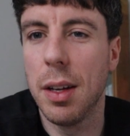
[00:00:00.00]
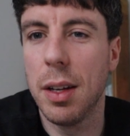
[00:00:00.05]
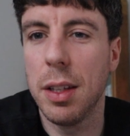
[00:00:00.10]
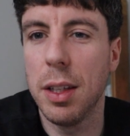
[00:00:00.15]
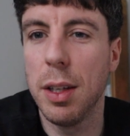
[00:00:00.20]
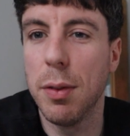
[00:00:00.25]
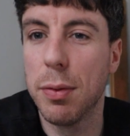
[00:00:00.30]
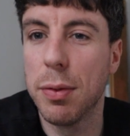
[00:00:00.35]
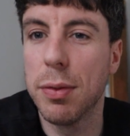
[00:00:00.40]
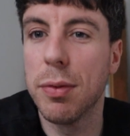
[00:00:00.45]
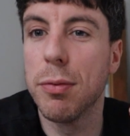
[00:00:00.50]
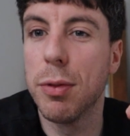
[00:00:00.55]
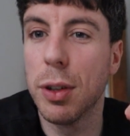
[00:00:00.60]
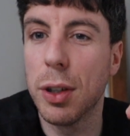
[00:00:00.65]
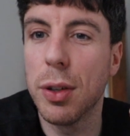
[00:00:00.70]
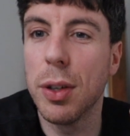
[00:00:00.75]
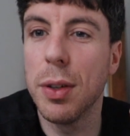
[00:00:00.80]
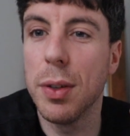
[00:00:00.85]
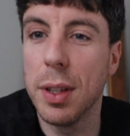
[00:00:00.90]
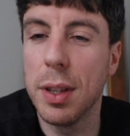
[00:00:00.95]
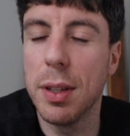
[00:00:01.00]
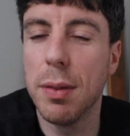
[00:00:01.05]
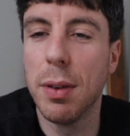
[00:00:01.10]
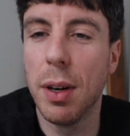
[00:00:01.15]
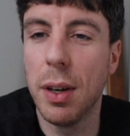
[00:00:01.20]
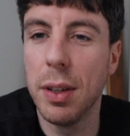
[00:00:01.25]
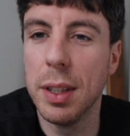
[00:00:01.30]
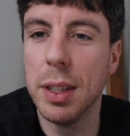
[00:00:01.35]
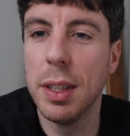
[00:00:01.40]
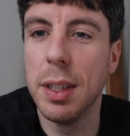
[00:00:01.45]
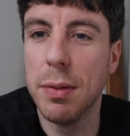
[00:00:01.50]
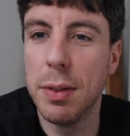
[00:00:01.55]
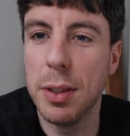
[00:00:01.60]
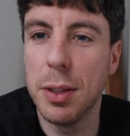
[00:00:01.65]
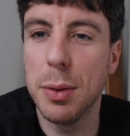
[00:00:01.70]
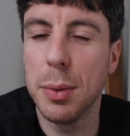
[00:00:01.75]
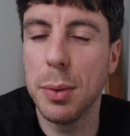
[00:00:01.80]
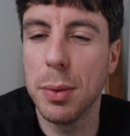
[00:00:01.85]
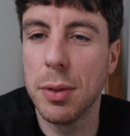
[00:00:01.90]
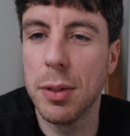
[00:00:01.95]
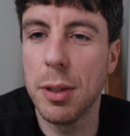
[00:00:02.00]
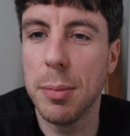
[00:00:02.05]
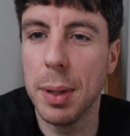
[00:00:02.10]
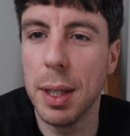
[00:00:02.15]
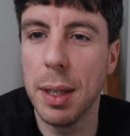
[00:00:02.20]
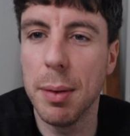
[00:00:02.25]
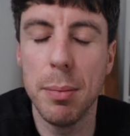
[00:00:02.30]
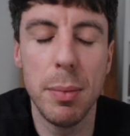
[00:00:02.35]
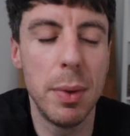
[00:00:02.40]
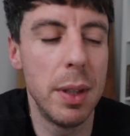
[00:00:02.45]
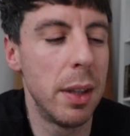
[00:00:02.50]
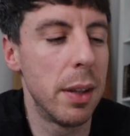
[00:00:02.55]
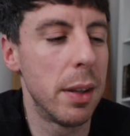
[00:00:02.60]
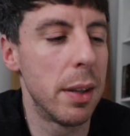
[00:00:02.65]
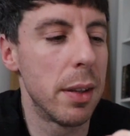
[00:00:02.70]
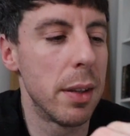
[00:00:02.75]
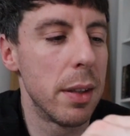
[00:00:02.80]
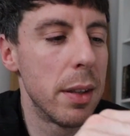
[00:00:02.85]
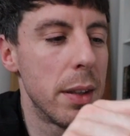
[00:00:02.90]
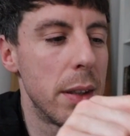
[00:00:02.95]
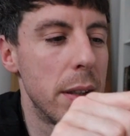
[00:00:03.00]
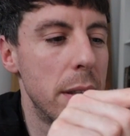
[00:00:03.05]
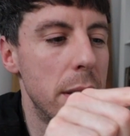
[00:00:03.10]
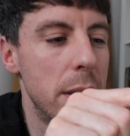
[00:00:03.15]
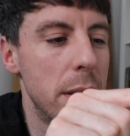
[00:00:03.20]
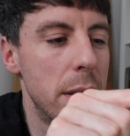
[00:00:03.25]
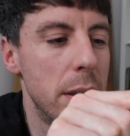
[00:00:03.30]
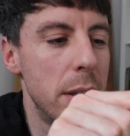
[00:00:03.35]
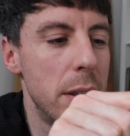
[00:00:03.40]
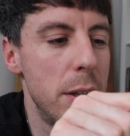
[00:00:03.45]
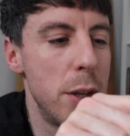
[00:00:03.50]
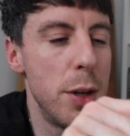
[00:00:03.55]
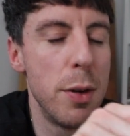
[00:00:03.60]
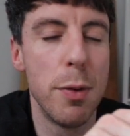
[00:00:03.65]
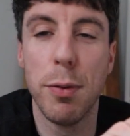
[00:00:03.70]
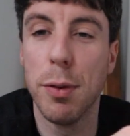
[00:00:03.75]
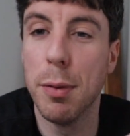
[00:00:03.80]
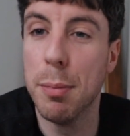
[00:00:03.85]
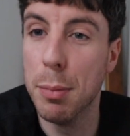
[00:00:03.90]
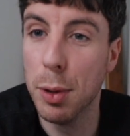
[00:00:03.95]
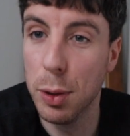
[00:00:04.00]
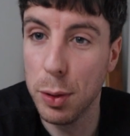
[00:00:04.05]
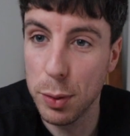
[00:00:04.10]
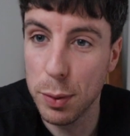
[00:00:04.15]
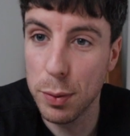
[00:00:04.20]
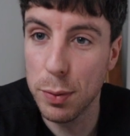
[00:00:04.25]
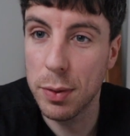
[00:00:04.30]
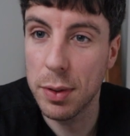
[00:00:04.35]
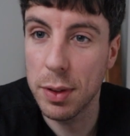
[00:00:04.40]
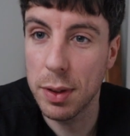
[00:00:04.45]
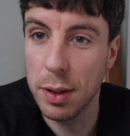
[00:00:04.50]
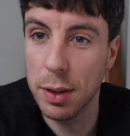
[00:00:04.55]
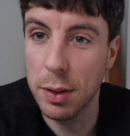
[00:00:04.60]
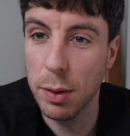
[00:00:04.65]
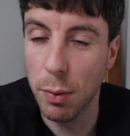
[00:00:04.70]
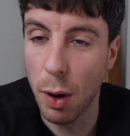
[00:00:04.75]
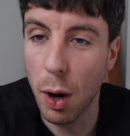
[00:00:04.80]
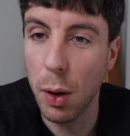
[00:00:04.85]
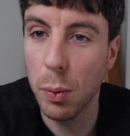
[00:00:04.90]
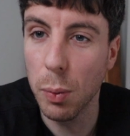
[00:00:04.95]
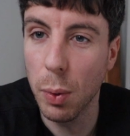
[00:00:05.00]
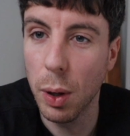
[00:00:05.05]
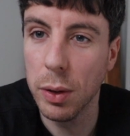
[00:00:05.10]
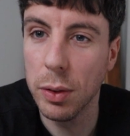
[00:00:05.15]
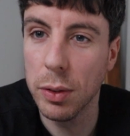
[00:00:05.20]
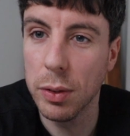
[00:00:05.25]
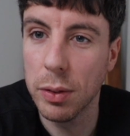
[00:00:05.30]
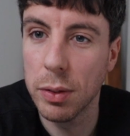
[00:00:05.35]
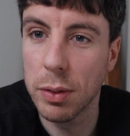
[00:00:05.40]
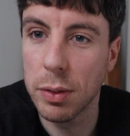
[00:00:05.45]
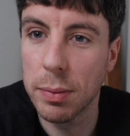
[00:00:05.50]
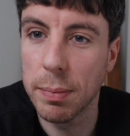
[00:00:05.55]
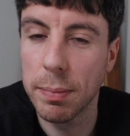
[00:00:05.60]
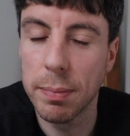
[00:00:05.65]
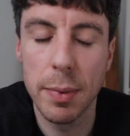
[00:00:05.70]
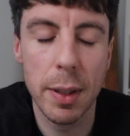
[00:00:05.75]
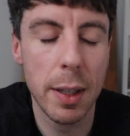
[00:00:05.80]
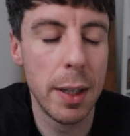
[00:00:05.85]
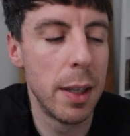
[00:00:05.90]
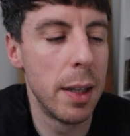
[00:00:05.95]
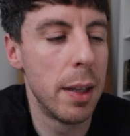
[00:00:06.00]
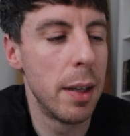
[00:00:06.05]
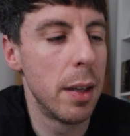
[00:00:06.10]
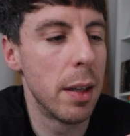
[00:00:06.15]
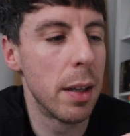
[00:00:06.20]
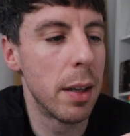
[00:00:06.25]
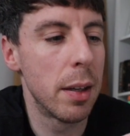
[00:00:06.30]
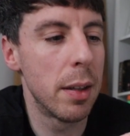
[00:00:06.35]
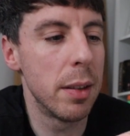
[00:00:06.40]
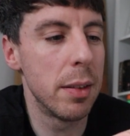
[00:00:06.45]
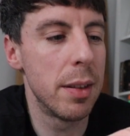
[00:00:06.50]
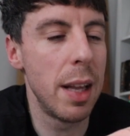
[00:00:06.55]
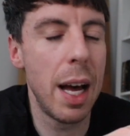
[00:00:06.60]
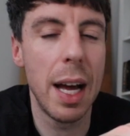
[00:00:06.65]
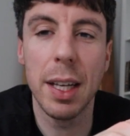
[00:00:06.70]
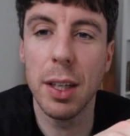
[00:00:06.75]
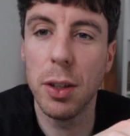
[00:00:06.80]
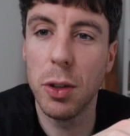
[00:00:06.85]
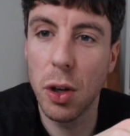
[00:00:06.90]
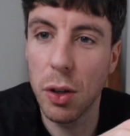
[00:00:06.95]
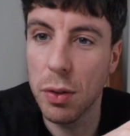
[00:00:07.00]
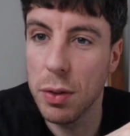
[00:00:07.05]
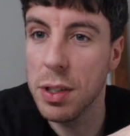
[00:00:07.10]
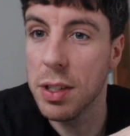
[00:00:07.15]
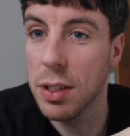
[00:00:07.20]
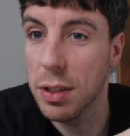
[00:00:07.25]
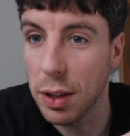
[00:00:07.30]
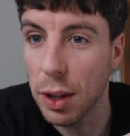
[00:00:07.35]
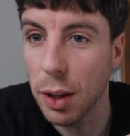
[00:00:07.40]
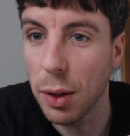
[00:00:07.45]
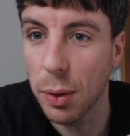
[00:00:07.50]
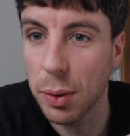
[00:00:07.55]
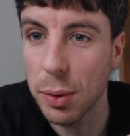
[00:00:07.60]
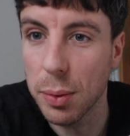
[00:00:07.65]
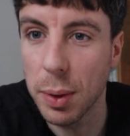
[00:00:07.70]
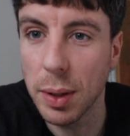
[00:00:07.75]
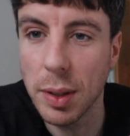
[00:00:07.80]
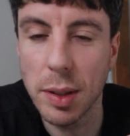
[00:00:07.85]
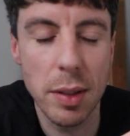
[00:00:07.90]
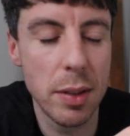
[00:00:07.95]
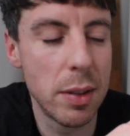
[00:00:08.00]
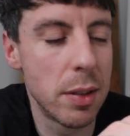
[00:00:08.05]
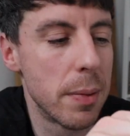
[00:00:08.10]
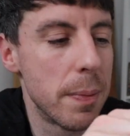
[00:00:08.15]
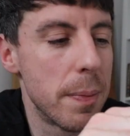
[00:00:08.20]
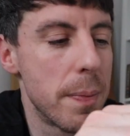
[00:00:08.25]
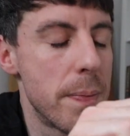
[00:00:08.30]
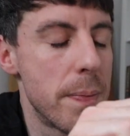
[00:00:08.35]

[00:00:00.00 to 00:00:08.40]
you've recruited the right individuals to begin with. You've removed the wrong ones because that encourages the good ones.